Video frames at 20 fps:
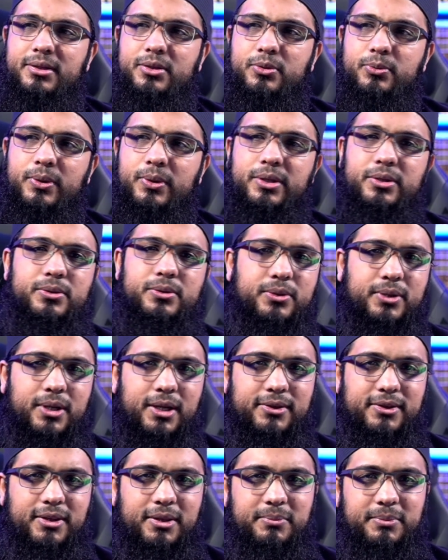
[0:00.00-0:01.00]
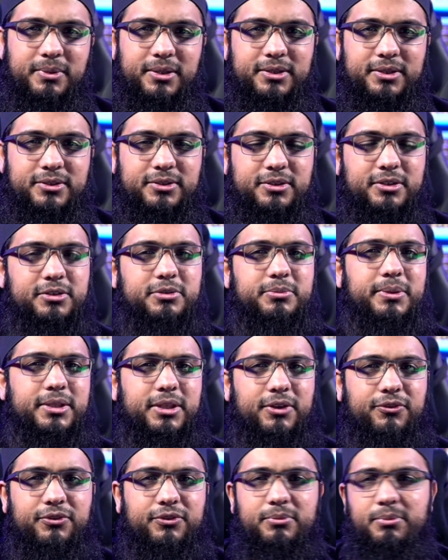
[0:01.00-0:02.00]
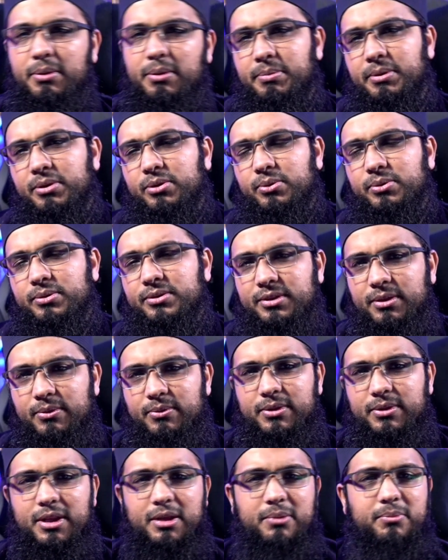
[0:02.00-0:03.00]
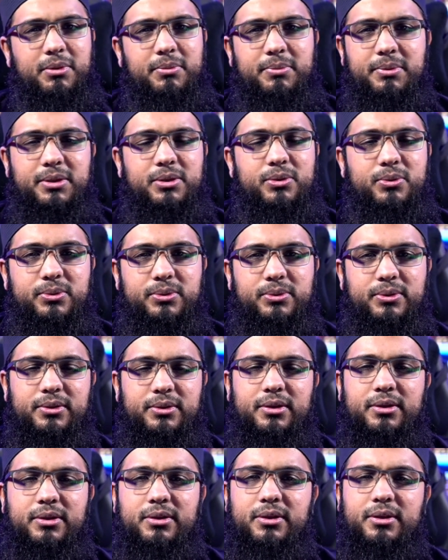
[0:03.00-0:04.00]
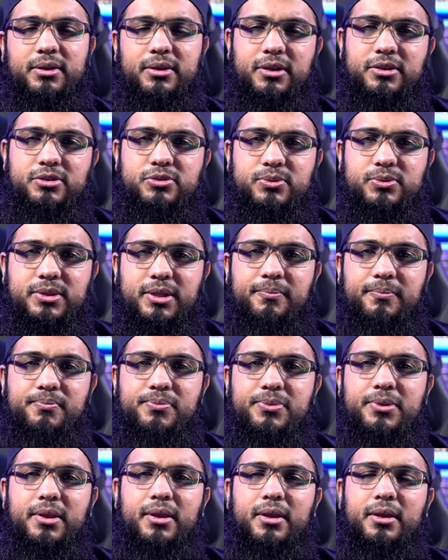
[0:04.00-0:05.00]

and the way you look at them is is a bit different maybe you don't want to sit with them maybe you don't want to engage with them